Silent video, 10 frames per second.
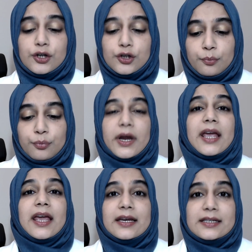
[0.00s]

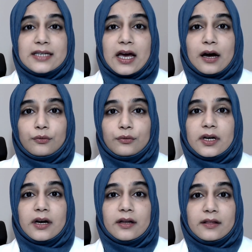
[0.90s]
breaking down
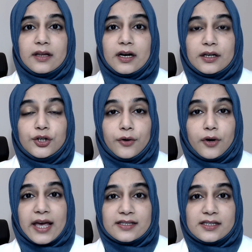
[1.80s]
the uric
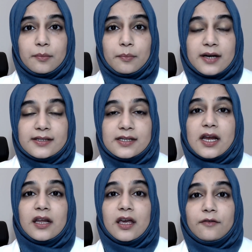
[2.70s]
acid deposits
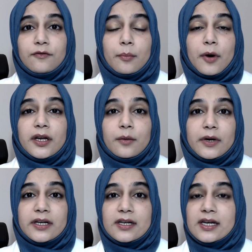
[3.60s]
and give your body what
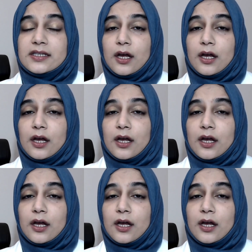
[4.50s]
it needs.